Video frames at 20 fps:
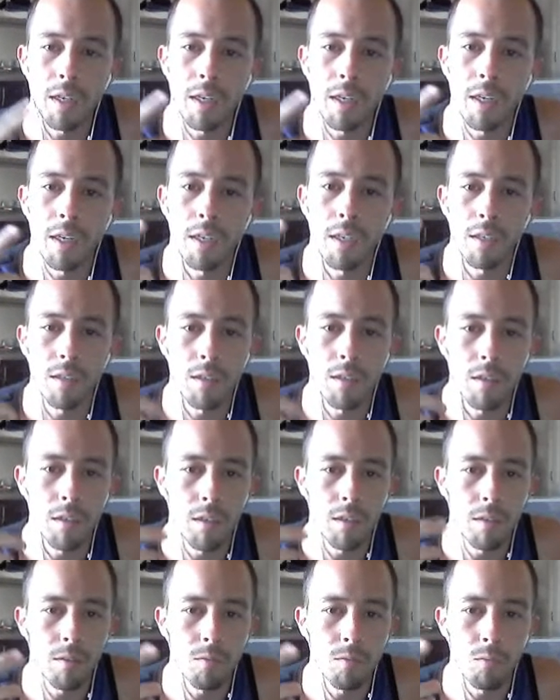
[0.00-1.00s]
and
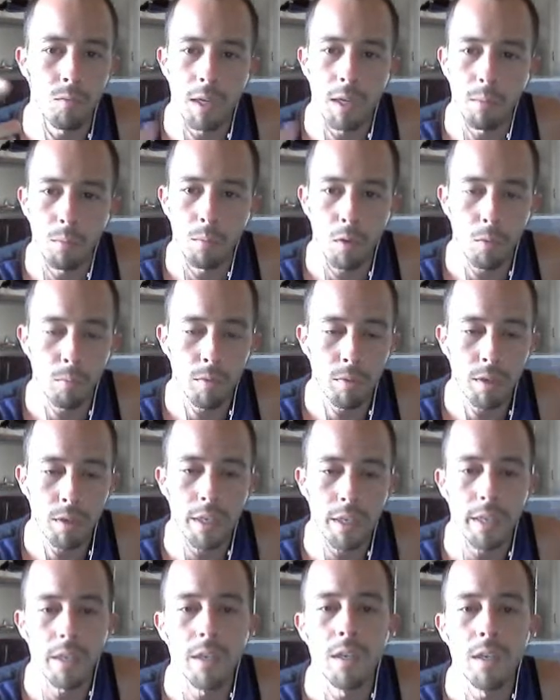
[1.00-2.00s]
the Rainbow
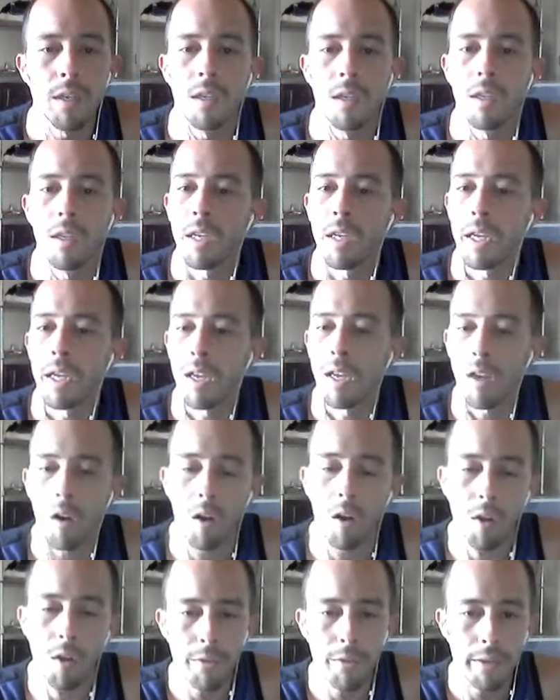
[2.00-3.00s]
Bright and
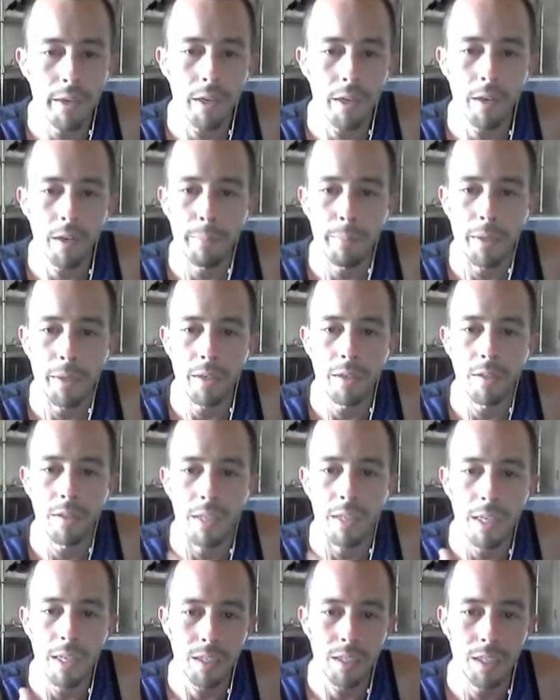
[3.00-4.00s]
all the Care
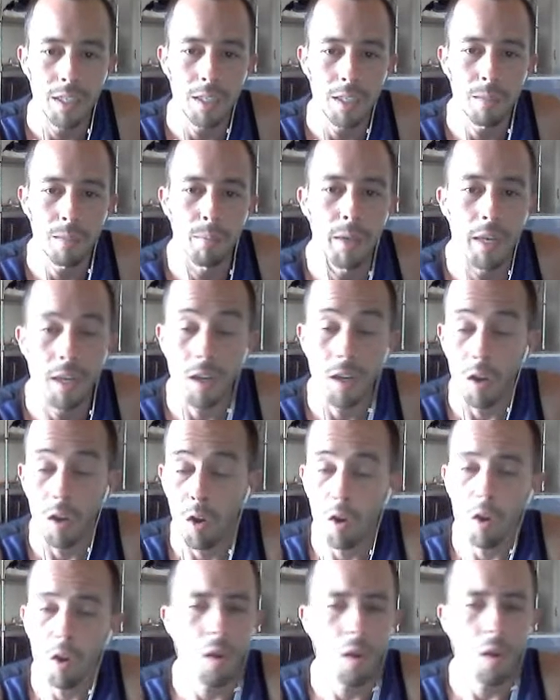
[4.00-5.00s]
Bears and He-Man,
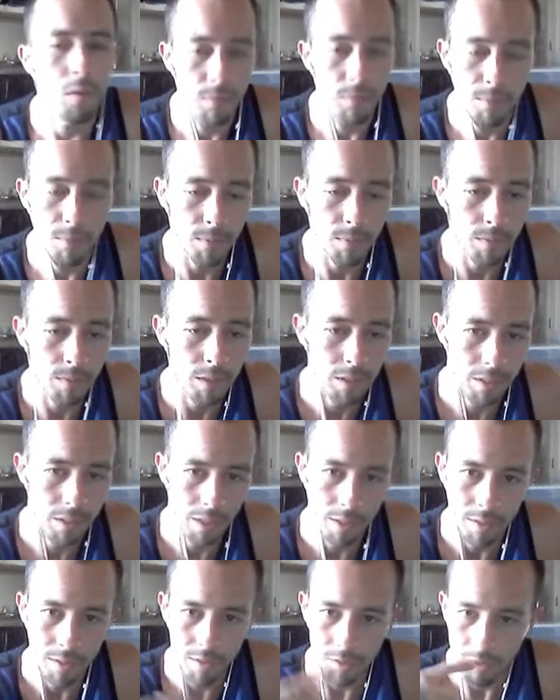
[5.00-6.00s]
all for 50
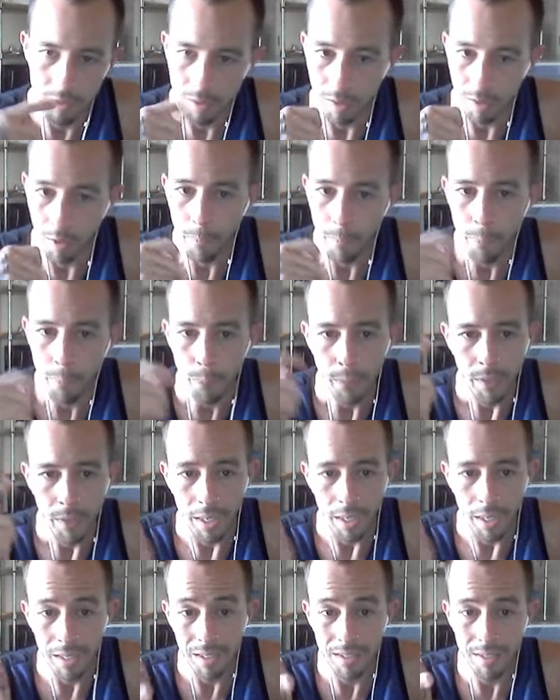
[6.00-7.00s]
cents. So
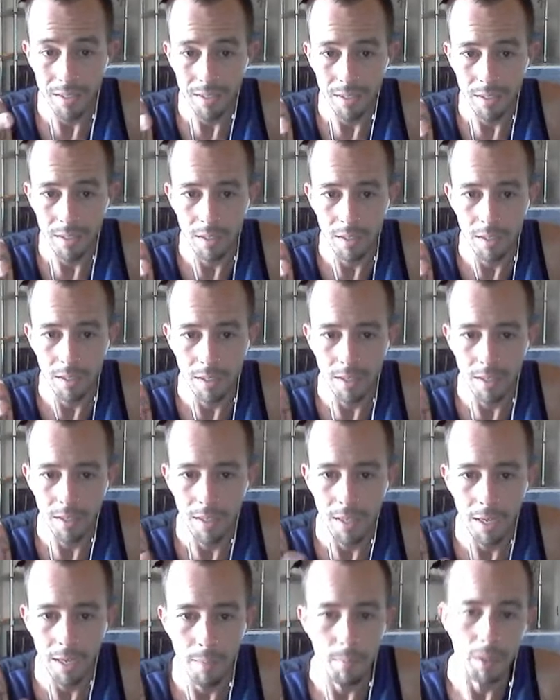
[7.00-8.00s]
I listed
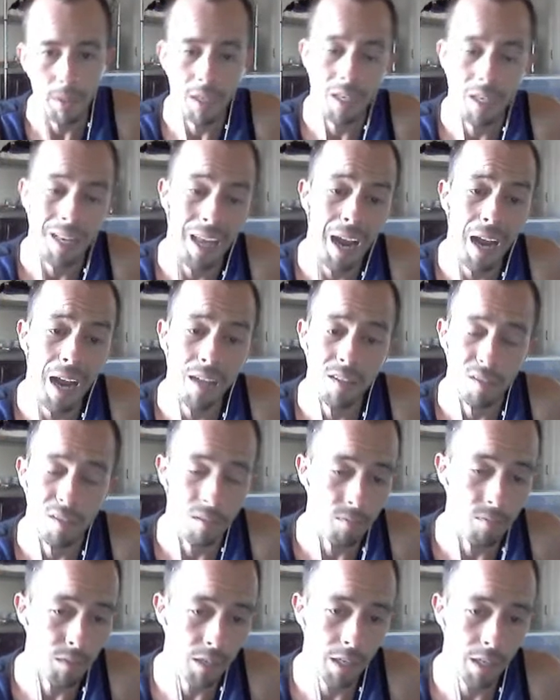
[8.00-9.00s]
them in lots
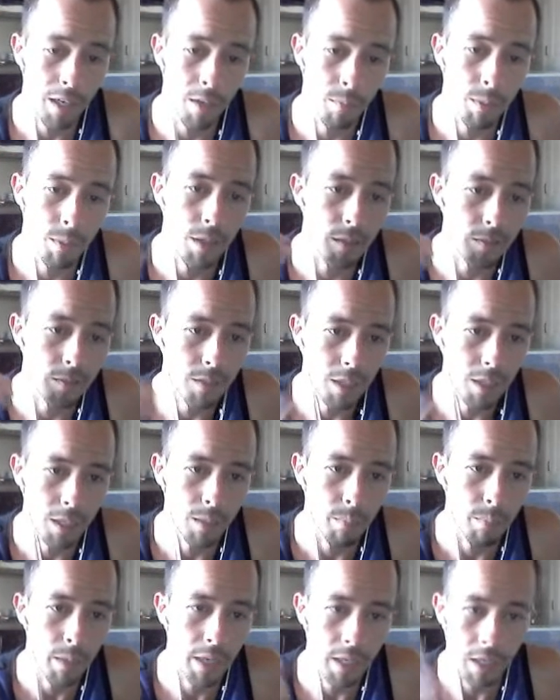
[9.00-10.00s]
of the Care Bears,
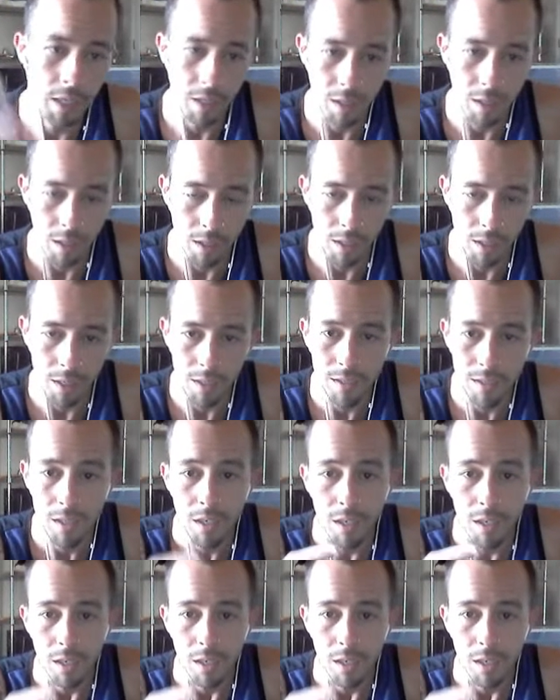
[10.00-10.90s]
He-Man, and then these.